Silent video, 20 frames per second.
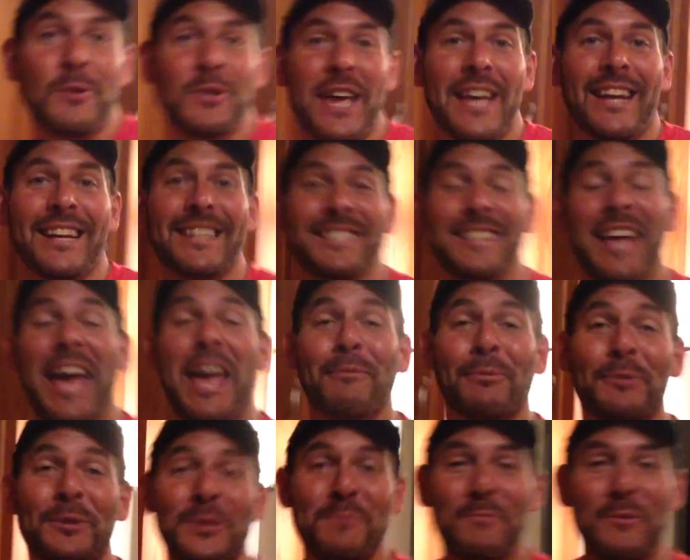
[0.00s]
you take a
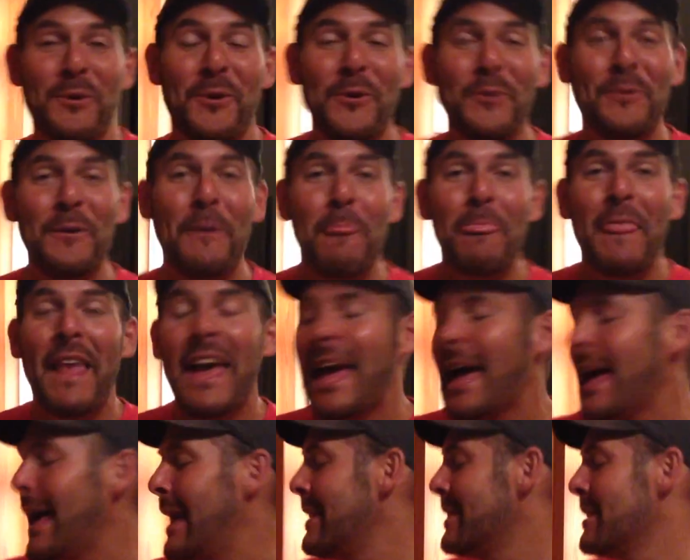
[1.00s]
tablespoon
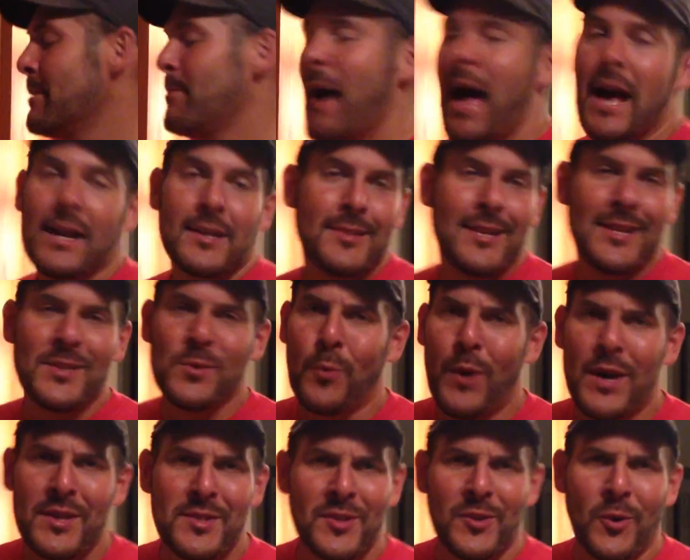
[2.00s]
the box has
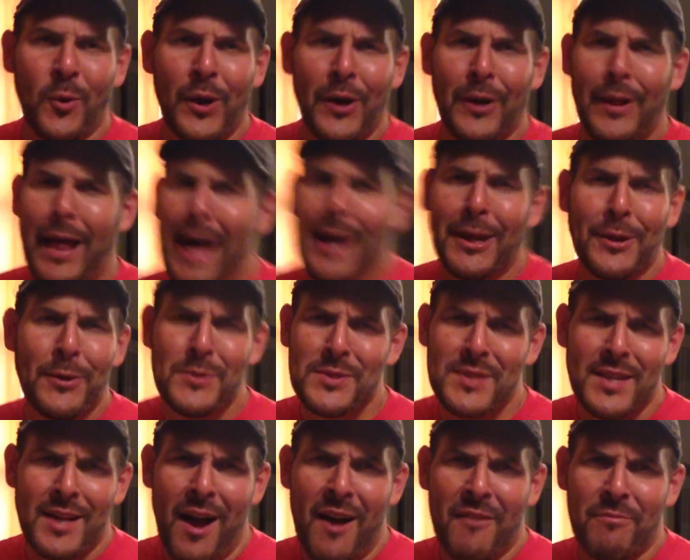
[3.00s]
Wesson oil. I
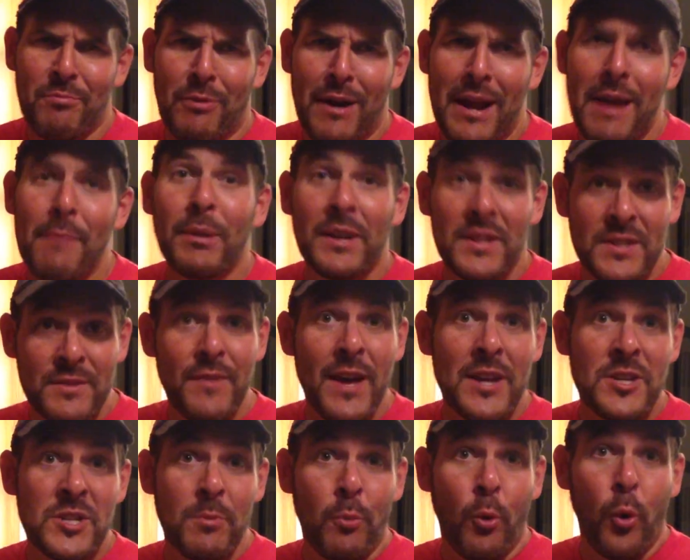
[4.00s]
use the off-brand, but it's
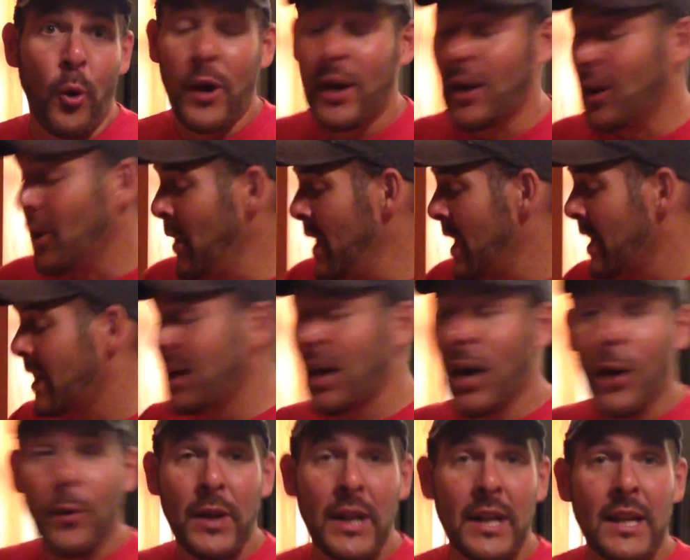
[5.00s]
vegetable oil.
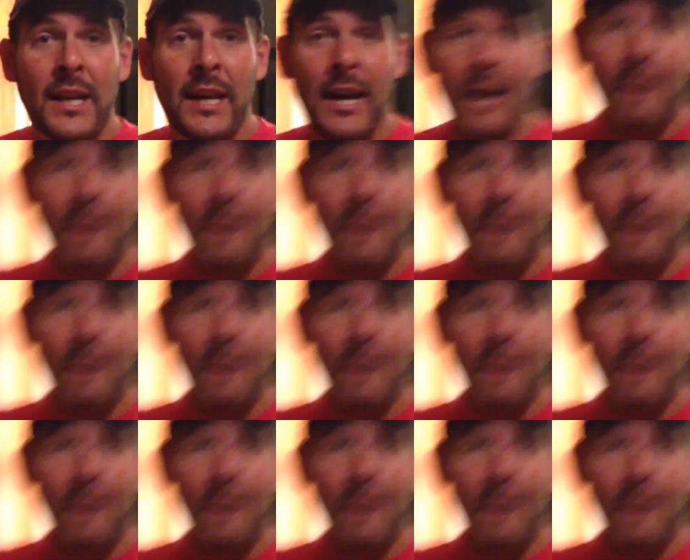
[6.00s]
Coat it,